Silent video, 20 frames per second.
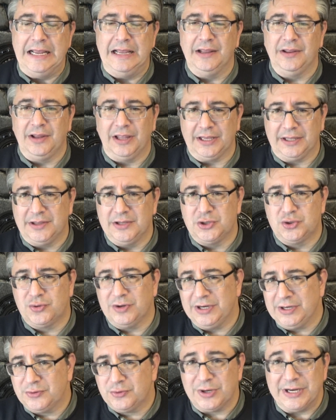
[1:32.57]
and like the
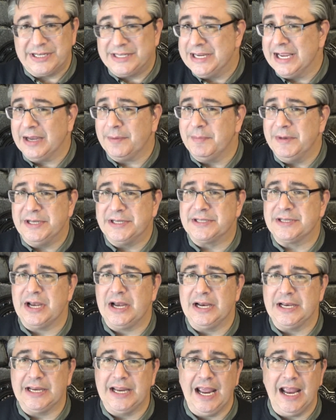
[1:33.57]
Tracy Hickman
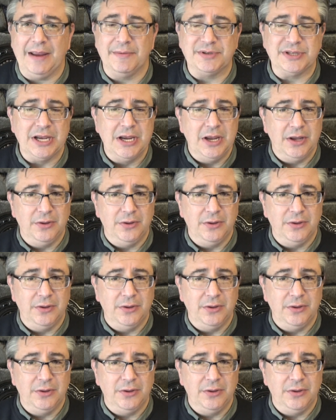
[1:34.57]
designed games.